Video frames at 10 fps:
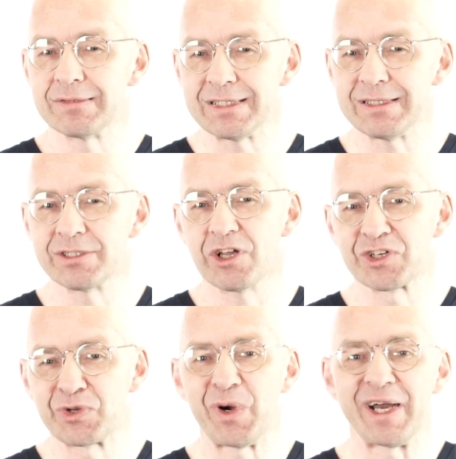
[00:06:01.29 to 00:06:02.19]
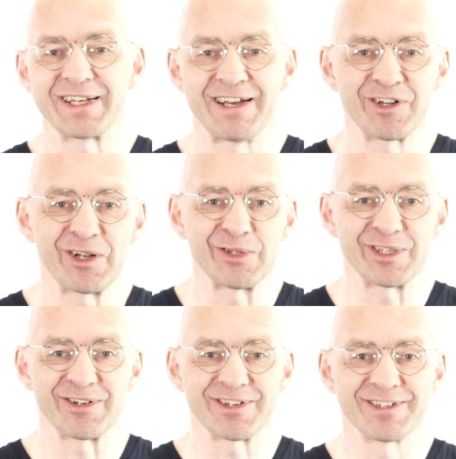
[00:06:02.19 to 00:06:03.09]
Well, not quite. Have a
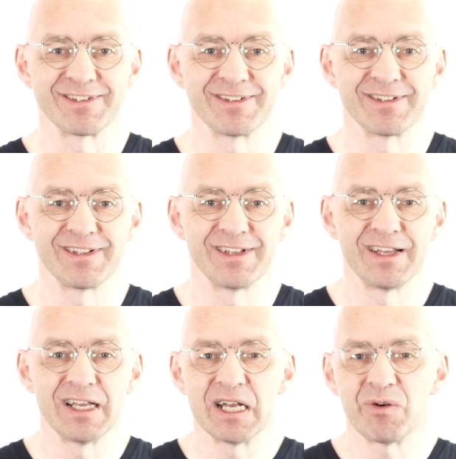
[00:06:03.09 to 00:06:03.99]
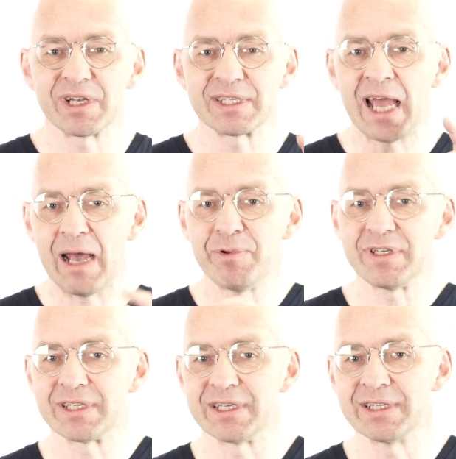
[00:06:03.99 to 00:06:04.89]
closer look. What has
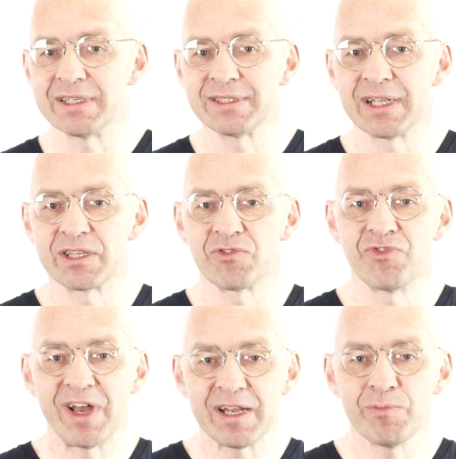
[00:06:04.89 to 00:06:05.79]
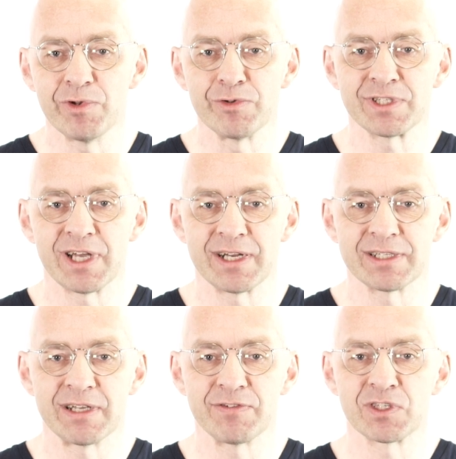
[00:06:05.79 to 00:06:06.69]
happened is that the red and blue
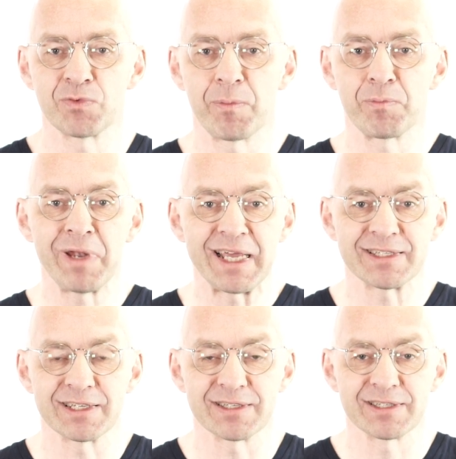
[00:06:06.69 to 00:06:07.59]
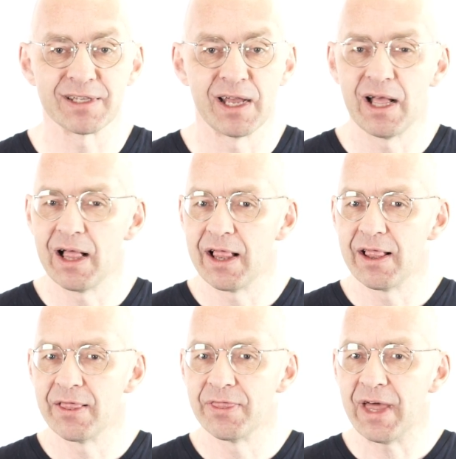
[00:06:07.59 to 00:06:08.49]
sides have swapped places.
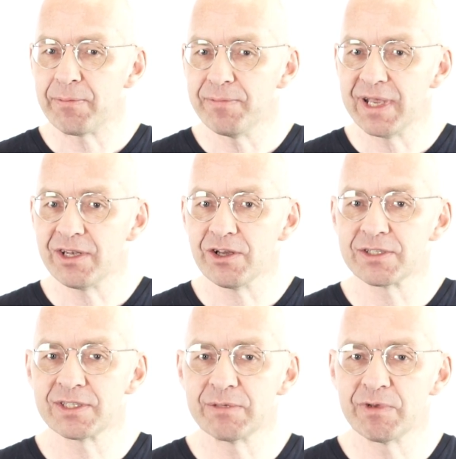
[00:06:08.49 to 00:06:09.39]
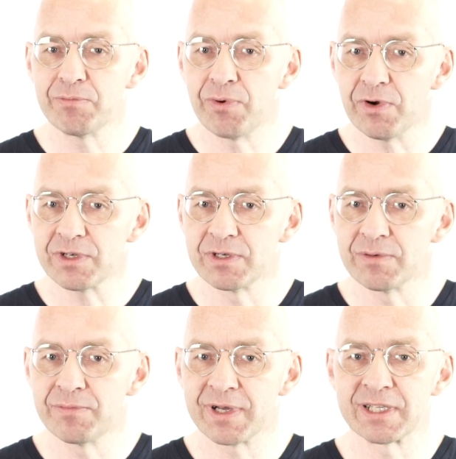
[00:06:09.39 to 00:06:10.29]
That may not seem
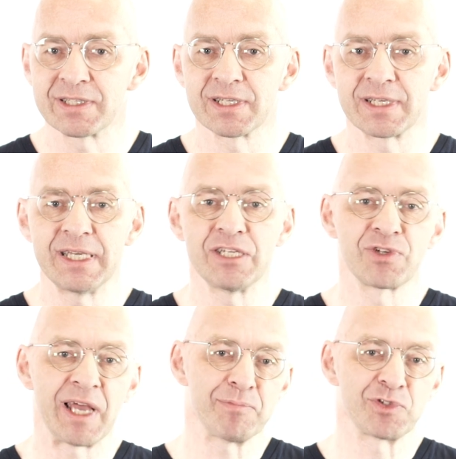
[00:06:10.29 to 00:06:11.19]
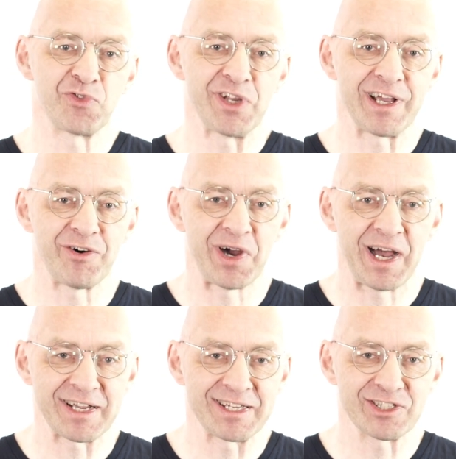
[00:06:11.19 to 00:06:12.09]
important, but it's the key to capturing our
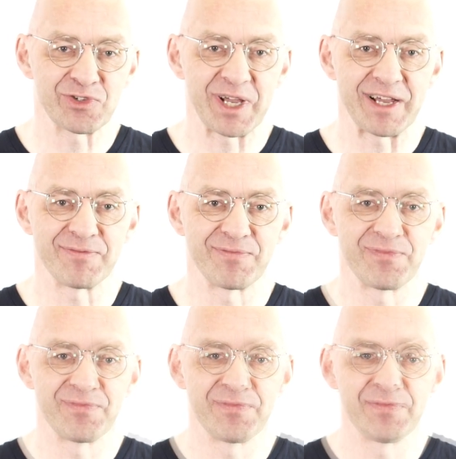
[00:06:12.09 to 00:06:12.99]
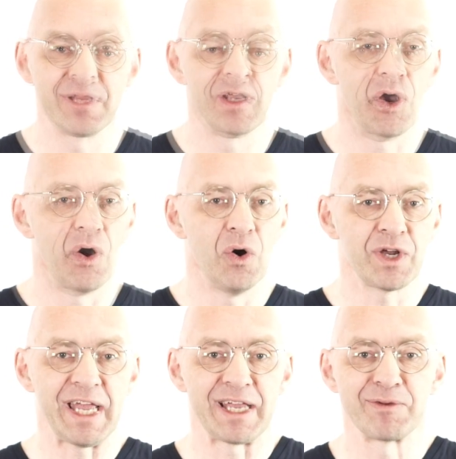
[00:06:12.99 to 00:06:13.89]
hugging square.
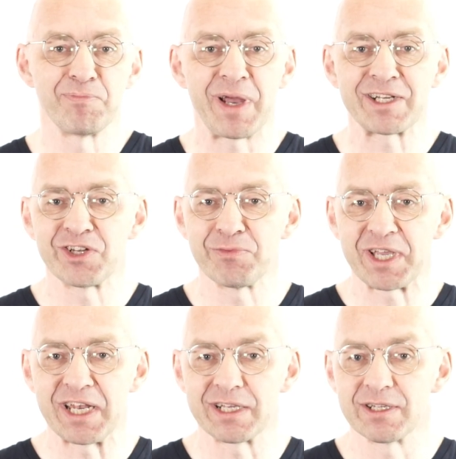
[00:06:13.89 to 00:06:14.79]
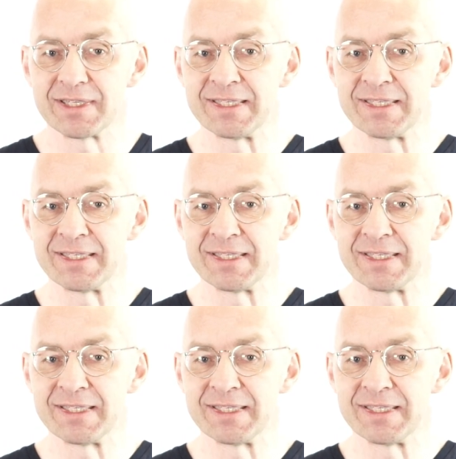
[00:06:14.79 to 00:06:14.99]
Okay, back to the beginning.